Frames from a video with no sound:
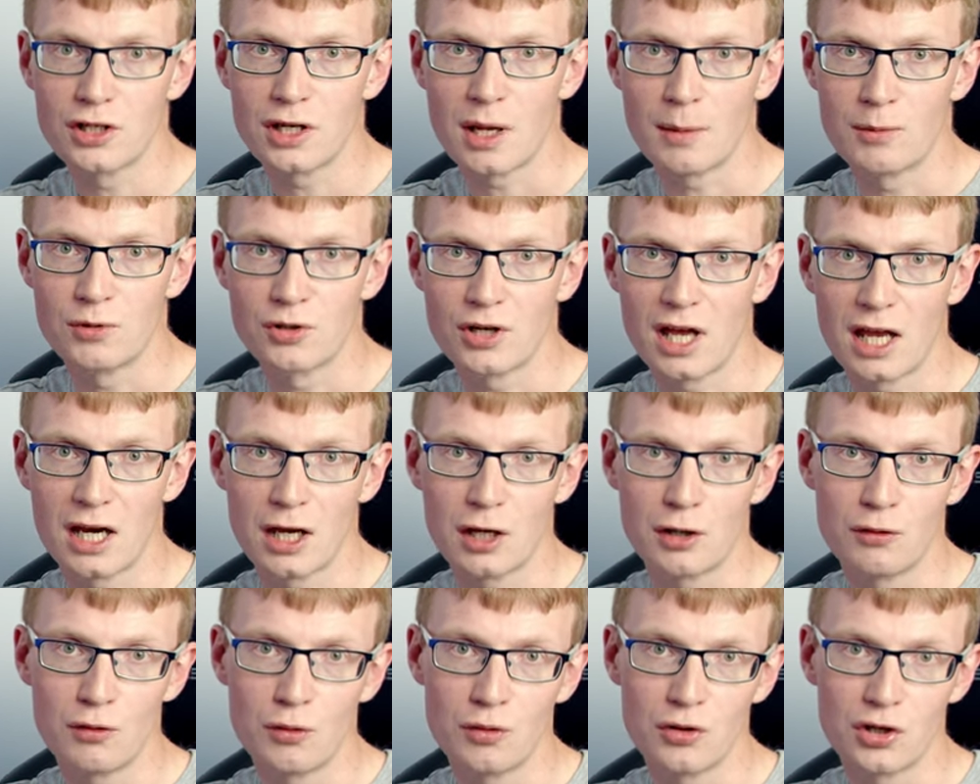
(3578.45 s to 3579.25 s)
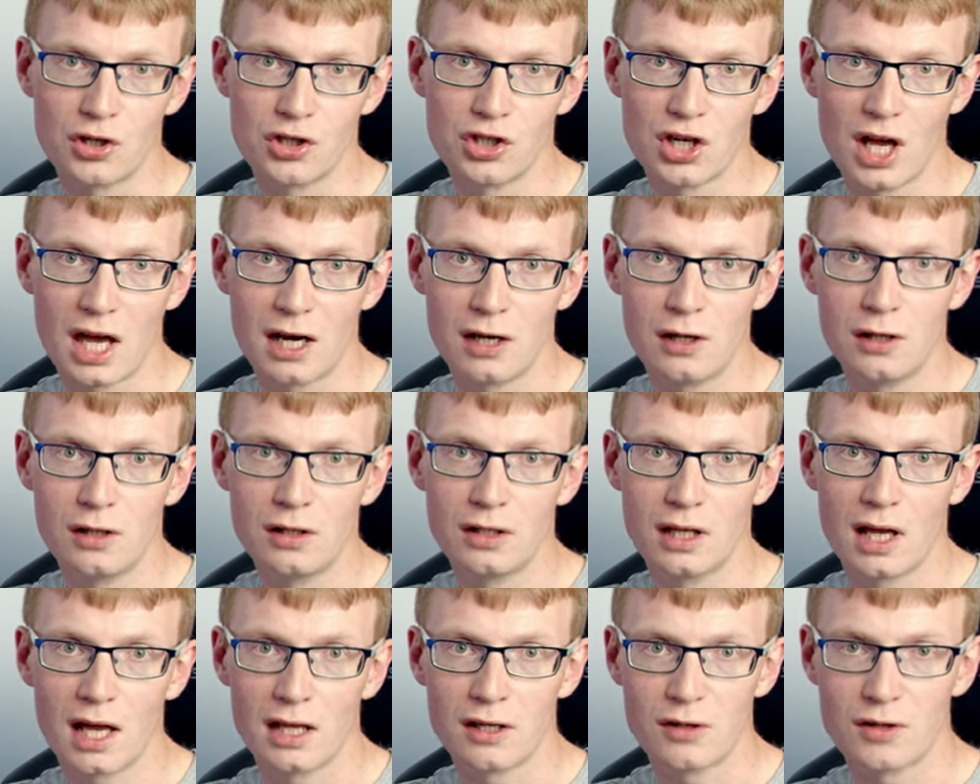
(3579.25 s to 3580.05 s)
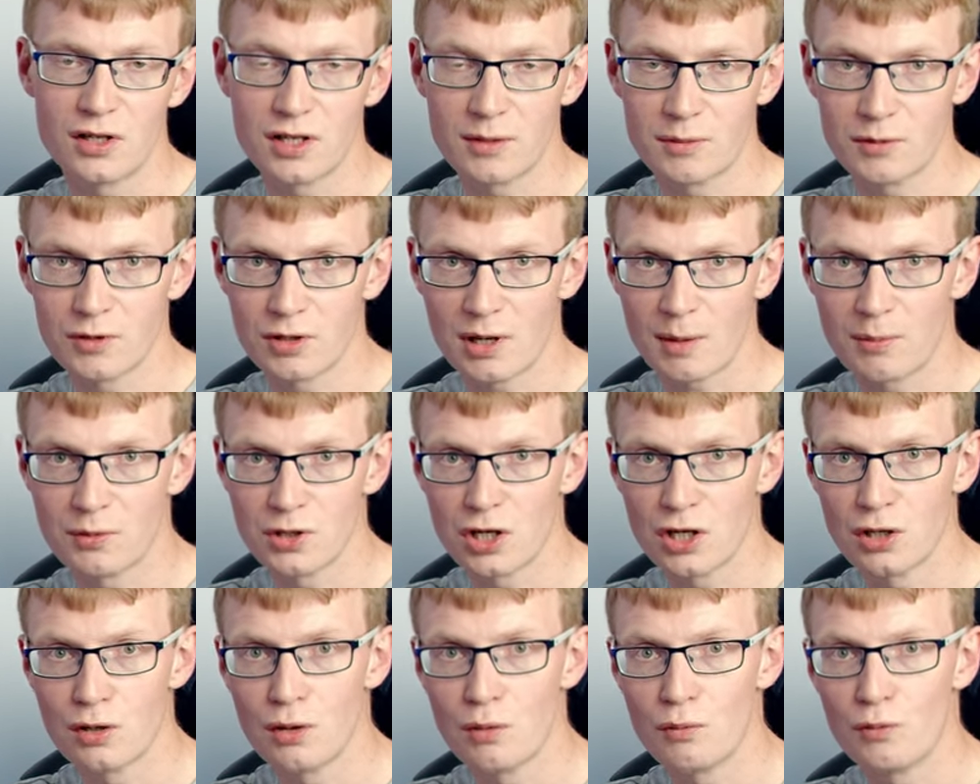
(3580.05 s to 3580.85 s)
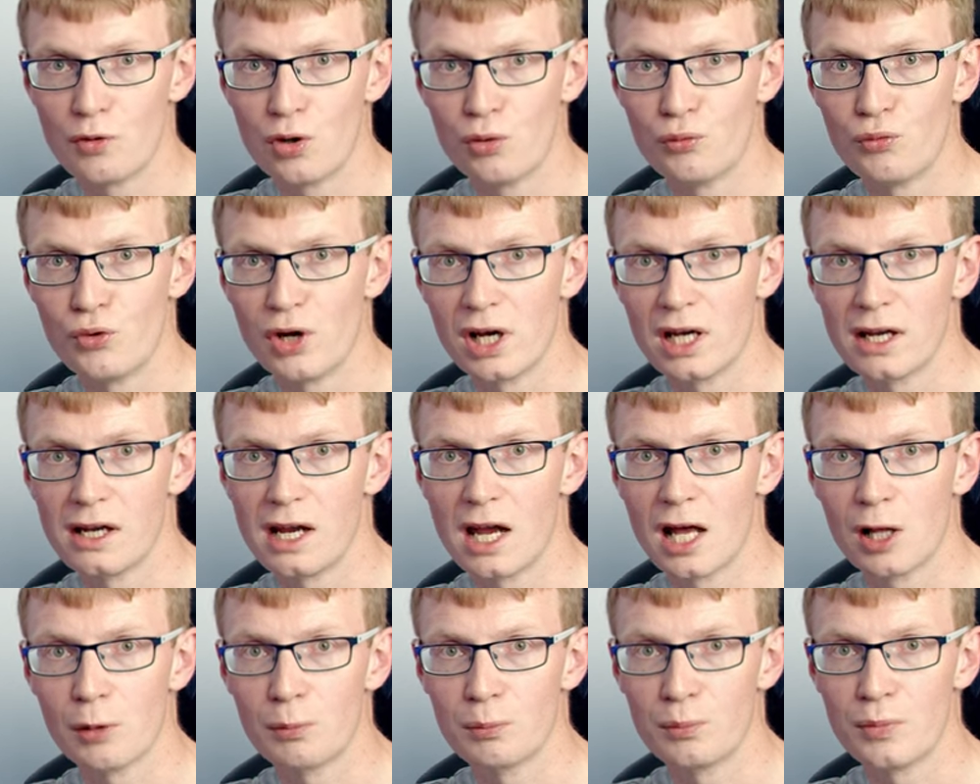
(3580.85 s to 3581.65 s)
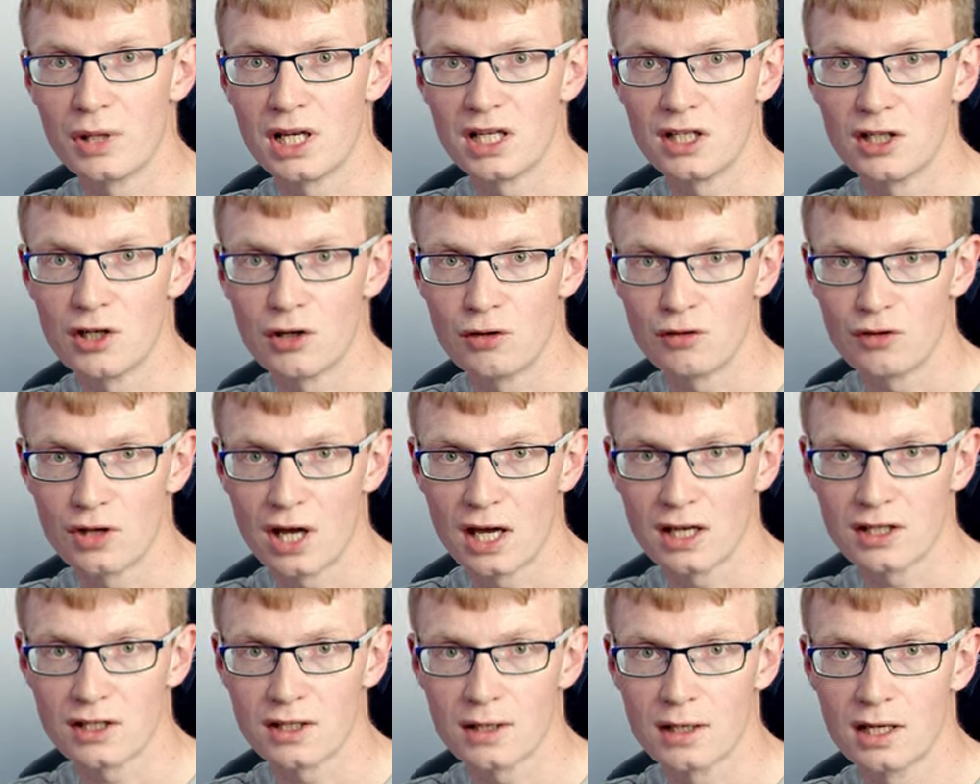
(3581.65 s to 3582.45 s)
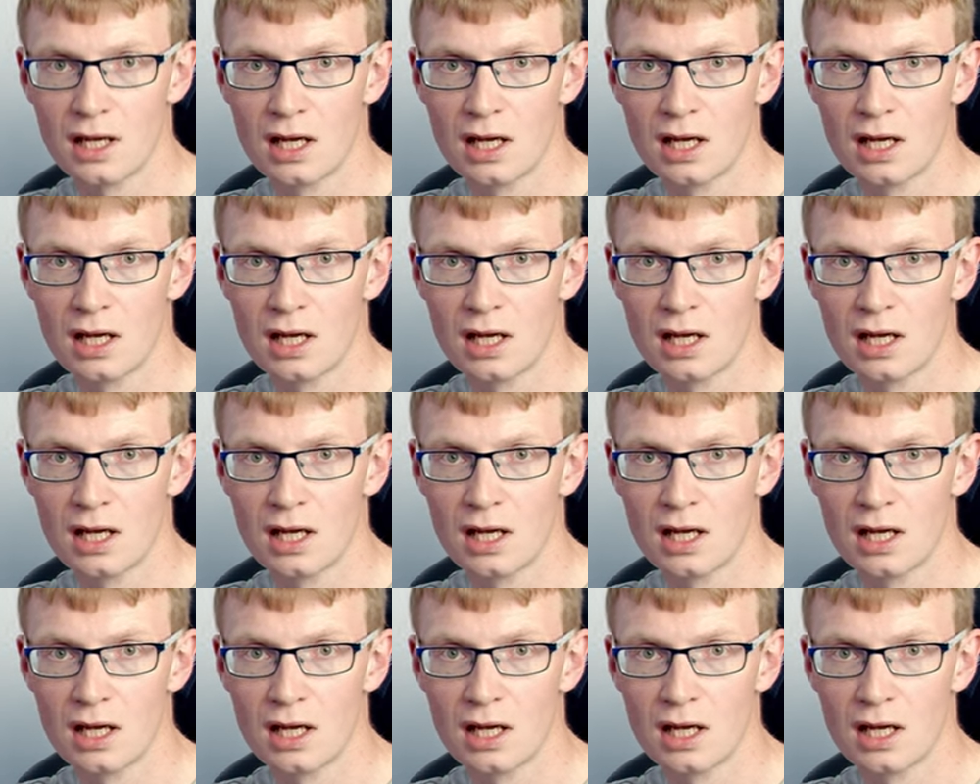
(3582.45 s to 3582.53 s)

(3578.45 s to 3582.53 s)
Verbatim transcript: I'm trying to grow the channel and your subscription will really help me do that.